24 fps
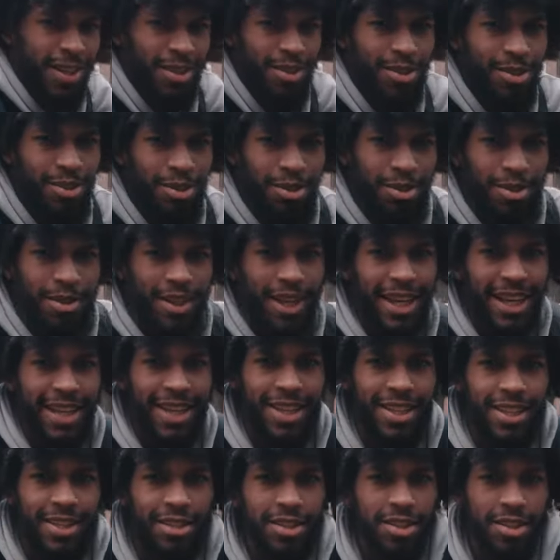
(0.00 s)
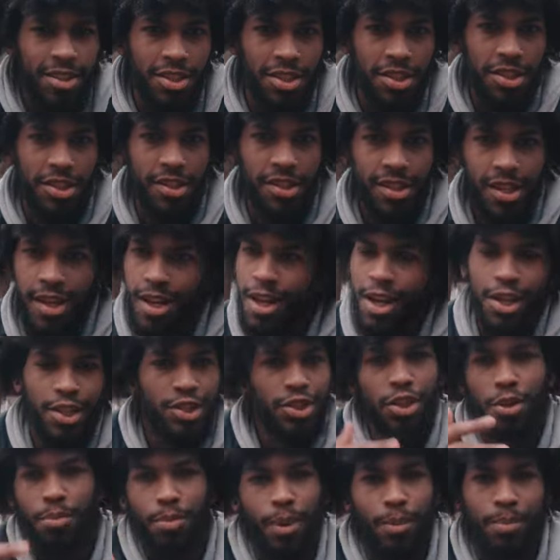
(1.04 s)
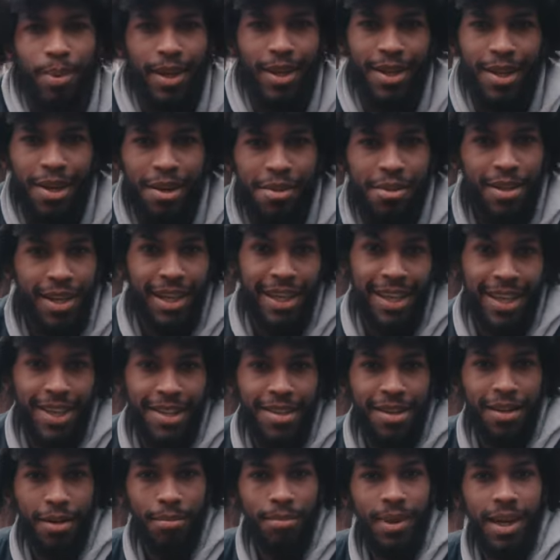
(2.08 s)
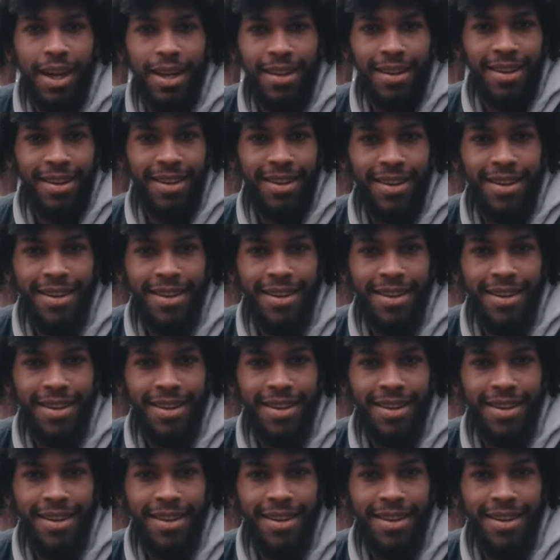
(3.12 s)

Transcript: also okay to just jump up and down and get all mad.